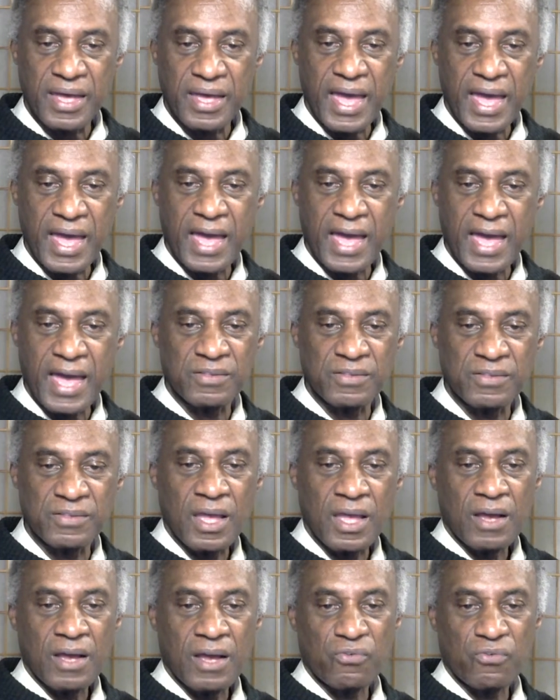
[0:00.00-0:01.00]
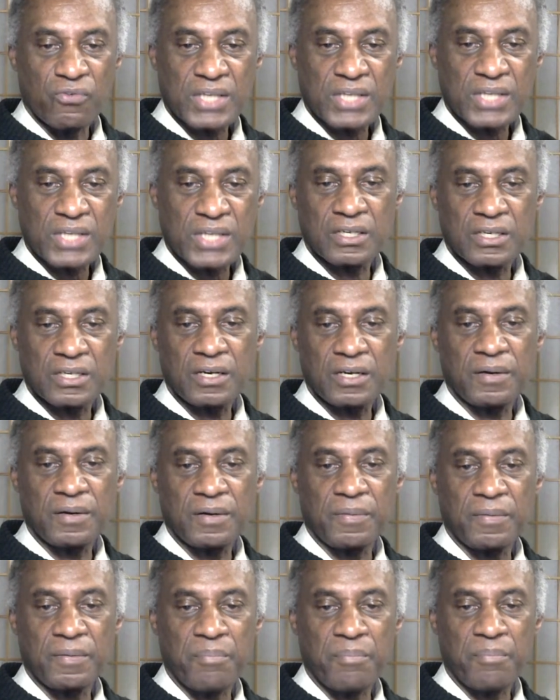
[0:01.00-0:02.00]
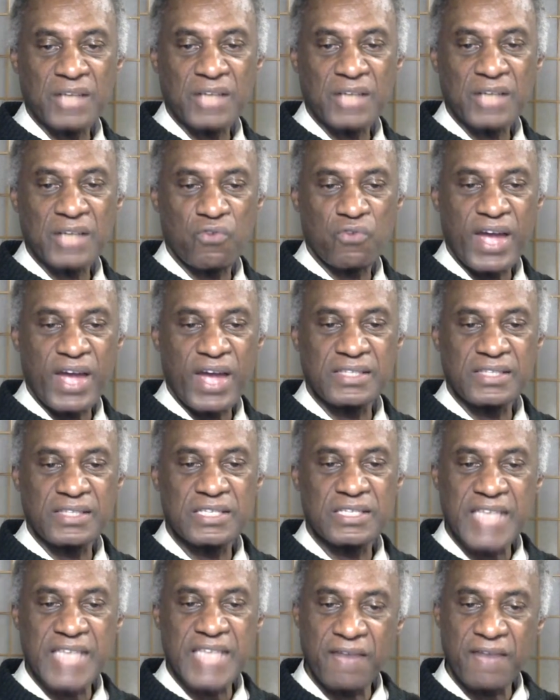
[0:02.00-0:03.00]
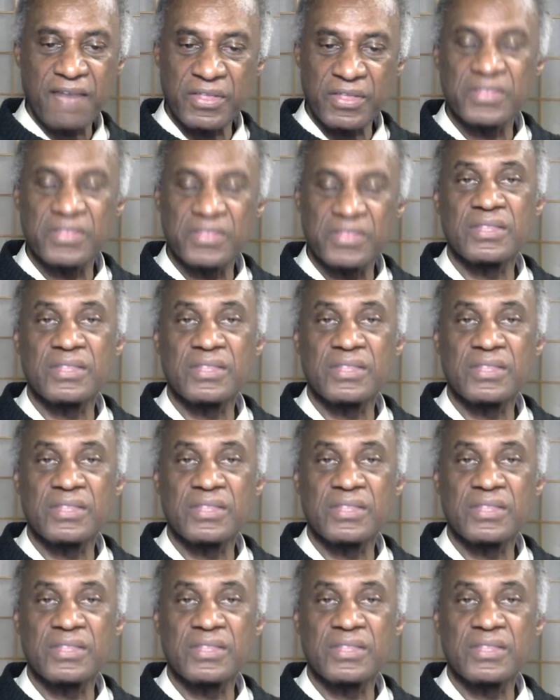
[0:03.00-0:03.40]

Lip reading: and wrestler Macho Randy Savage,